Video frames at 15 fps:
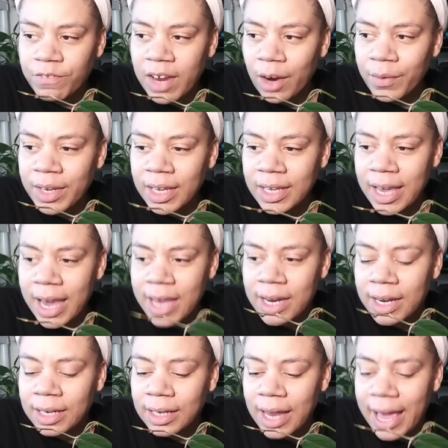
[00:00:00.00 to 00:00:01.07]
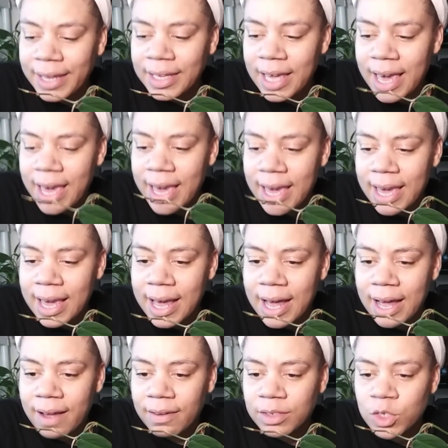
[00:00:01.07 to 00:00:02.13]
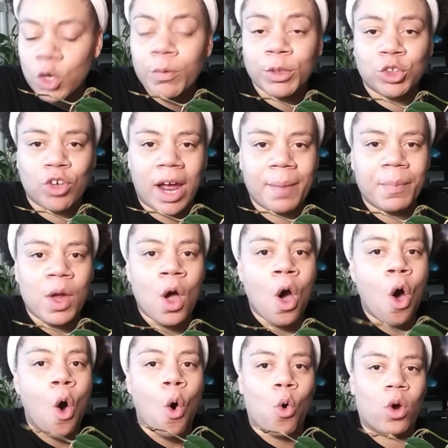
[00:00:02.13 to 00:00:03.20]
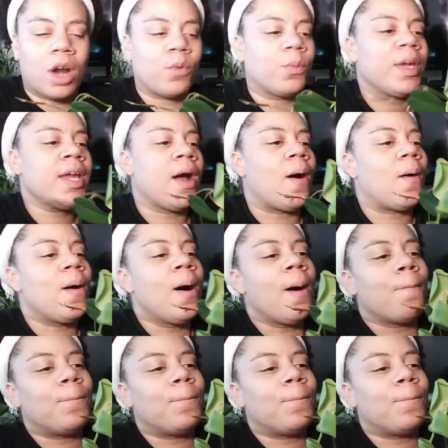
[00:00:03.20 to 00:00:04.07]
Variegated like a silver stripe or a Rio.